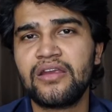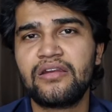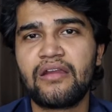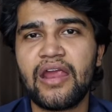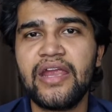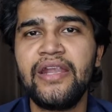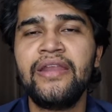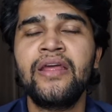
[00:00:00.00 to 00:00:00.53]

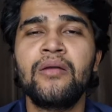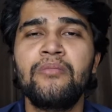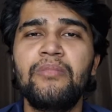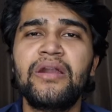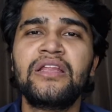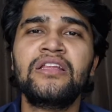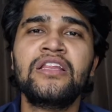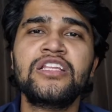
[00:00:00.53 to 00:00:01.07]
Right?
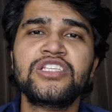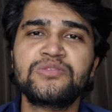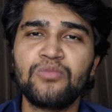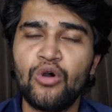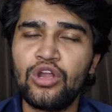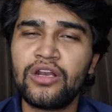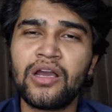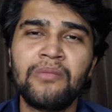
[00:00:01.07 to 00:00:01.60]
But in
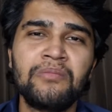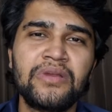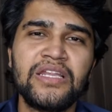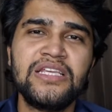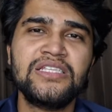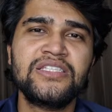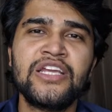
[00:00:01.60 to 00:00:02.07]
small companies,